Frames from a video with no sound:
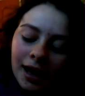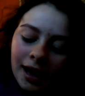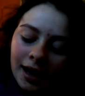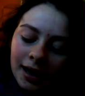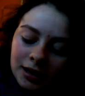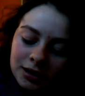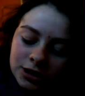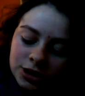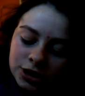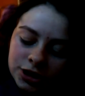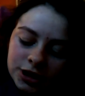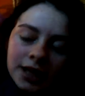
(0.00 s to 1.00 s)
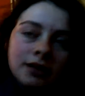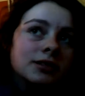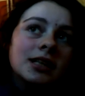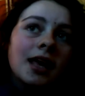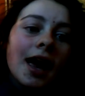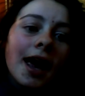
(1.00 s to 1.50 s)
And she
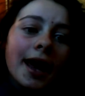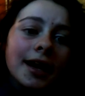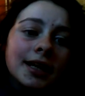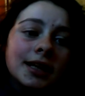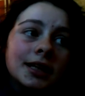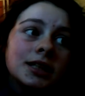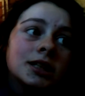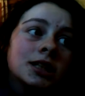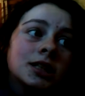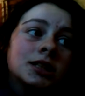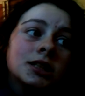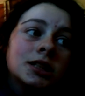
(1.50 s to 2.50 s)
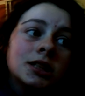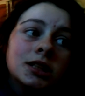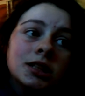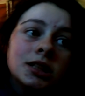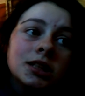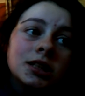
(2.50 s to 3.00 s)
was like
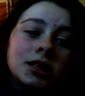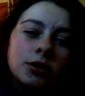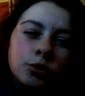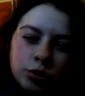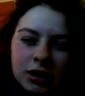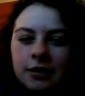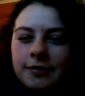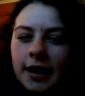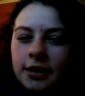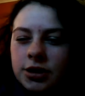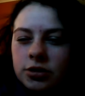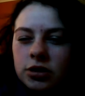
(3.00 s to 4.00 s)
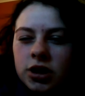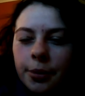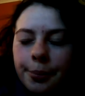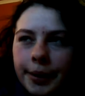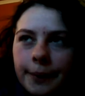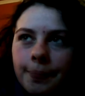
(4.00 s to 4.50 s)
really fat, and she was on
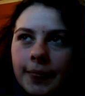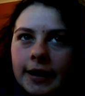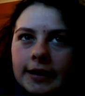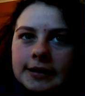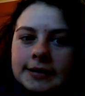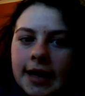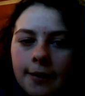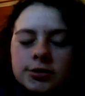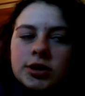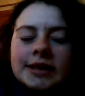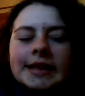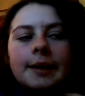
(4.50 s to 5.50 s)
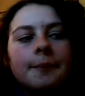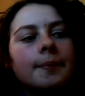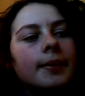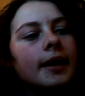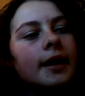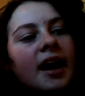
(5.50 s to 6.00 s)
top of me, and his cat was on him.
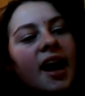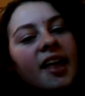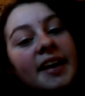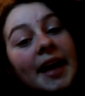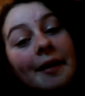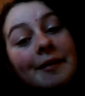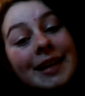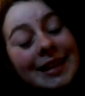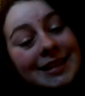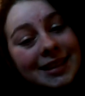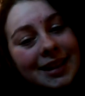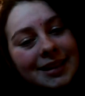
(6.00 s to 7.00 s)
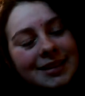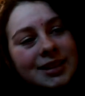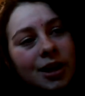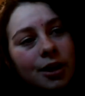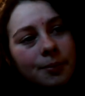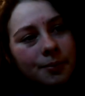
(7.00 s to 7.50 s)
And they kept hissing,
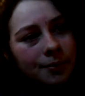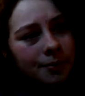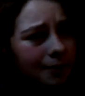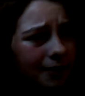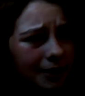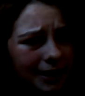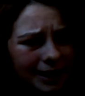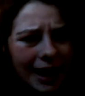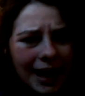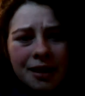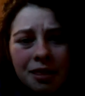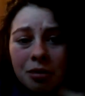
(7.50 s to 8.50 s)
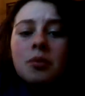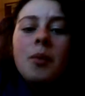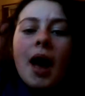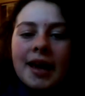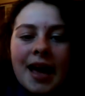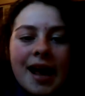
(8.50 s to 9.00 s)
so I threw
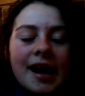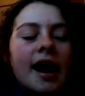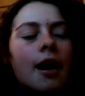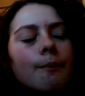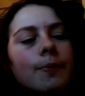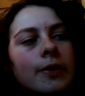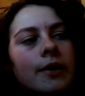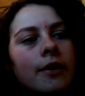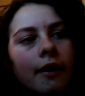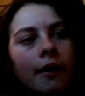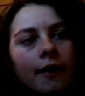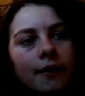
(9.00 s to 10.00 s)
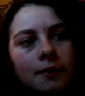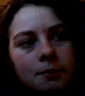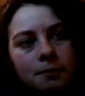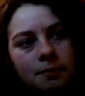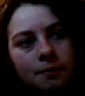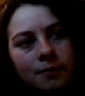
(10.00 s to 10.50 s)
my cat out,
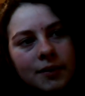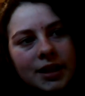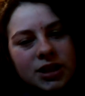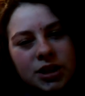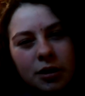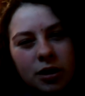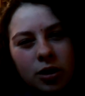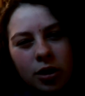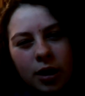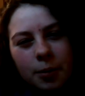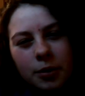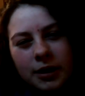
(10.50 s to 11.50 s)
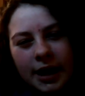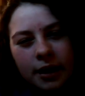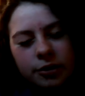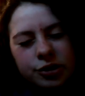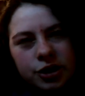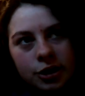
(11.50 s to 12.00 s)
and she went and curled up on the
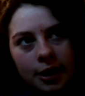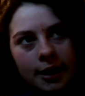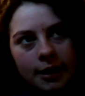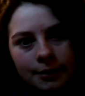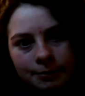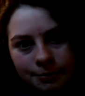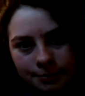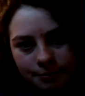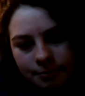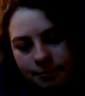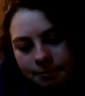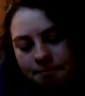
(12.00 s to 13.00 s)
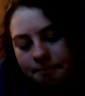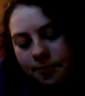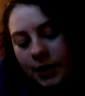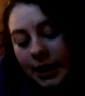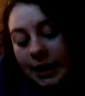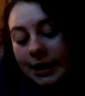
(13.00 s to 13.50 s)
couch, and
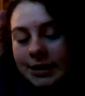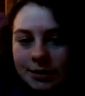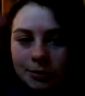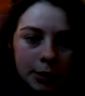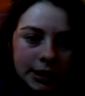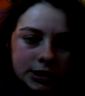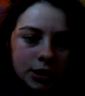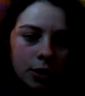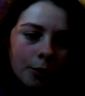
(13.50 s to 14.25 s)
his went